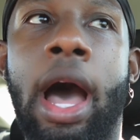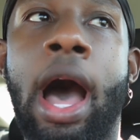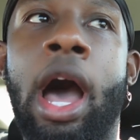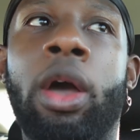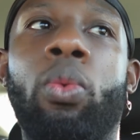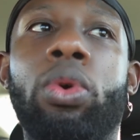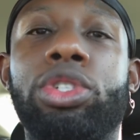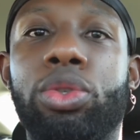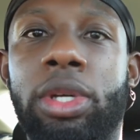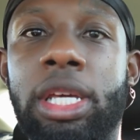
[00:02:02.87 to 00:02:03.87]
I
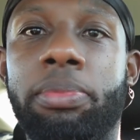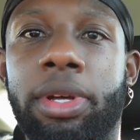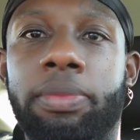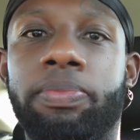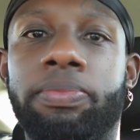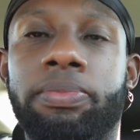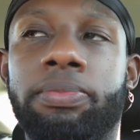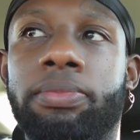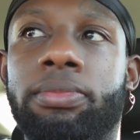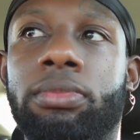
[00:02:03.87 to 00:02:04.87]
want to keep it
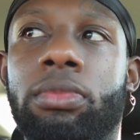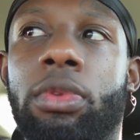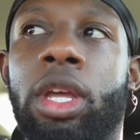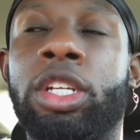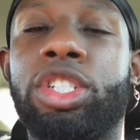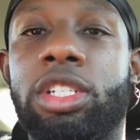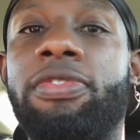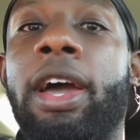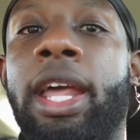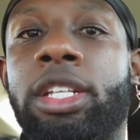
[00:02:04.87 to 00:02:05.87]
and just
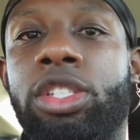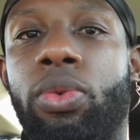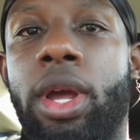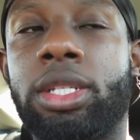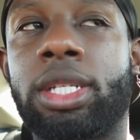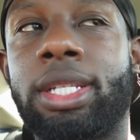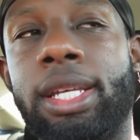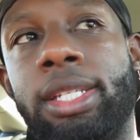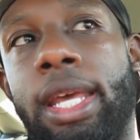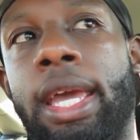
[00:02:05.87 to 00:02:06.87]
finance the rest. Because
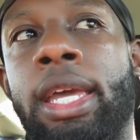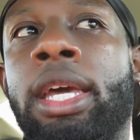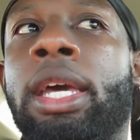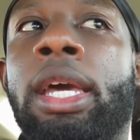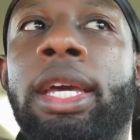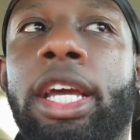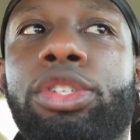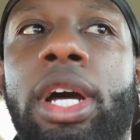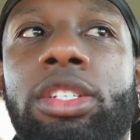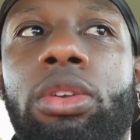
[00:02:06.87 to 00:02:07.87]
they say, in
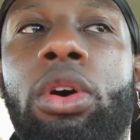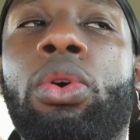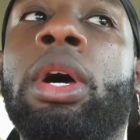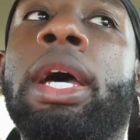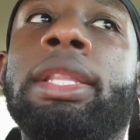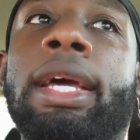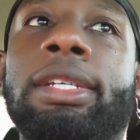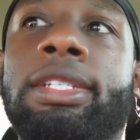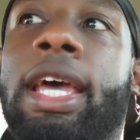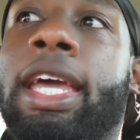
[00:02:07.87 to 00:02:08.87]
case you guys don't know, they
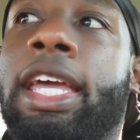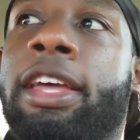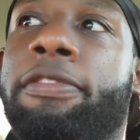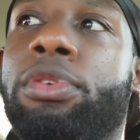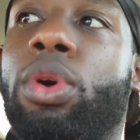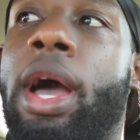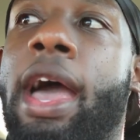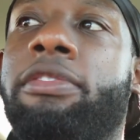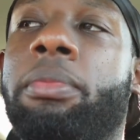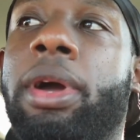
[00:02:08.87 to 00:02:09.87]
say if you don't
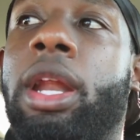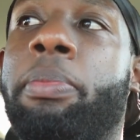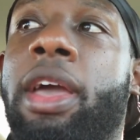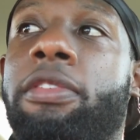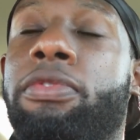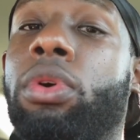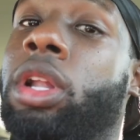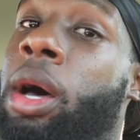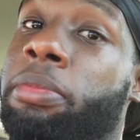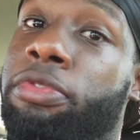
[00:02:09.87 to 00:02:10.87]
have the money to pay
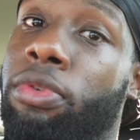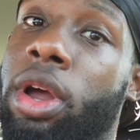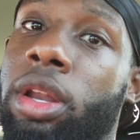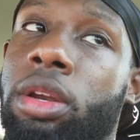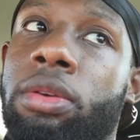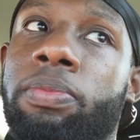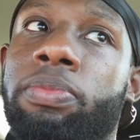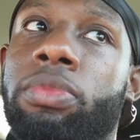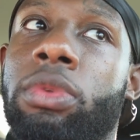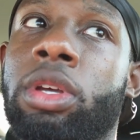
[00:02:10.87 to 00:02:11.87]
full up front,
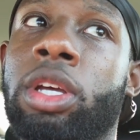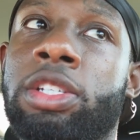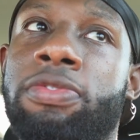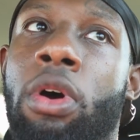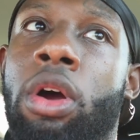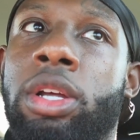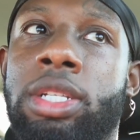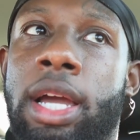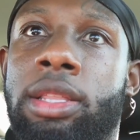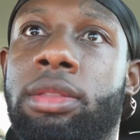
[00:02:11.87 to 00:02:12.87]
as far
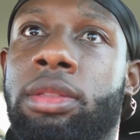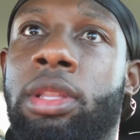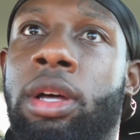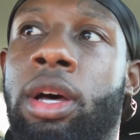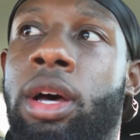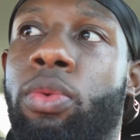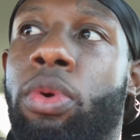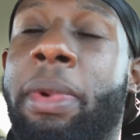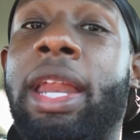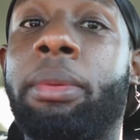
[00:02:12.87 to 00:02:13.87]
as like the
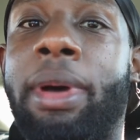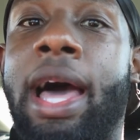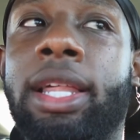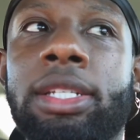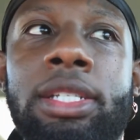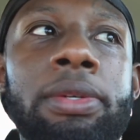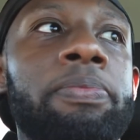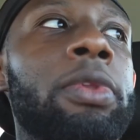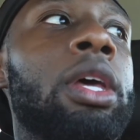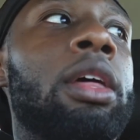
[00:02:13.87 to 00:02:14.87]
remaining balance,
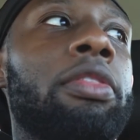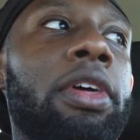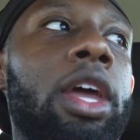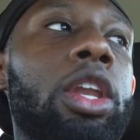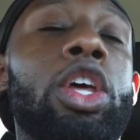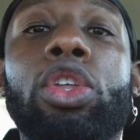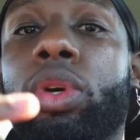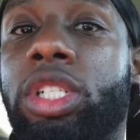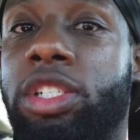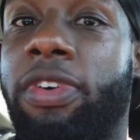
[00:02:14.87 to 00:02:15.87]
then you
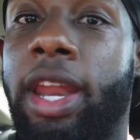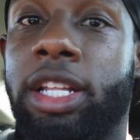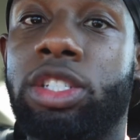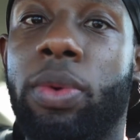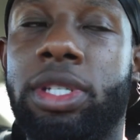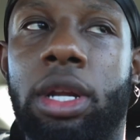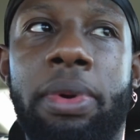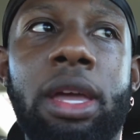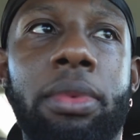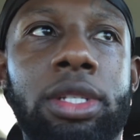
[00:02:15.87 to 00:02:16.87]
could just finance the rest of the
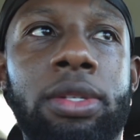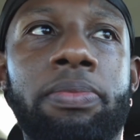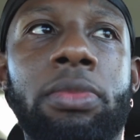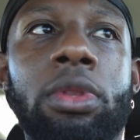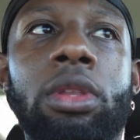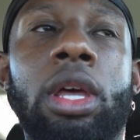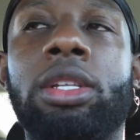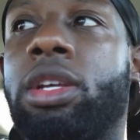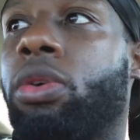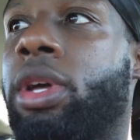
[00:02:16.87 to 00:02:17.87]
payments. I
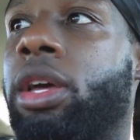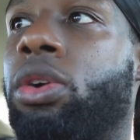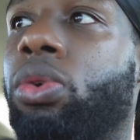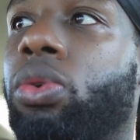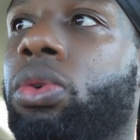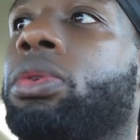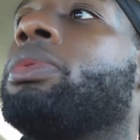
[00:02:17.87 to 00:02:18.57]
said, okay, cool.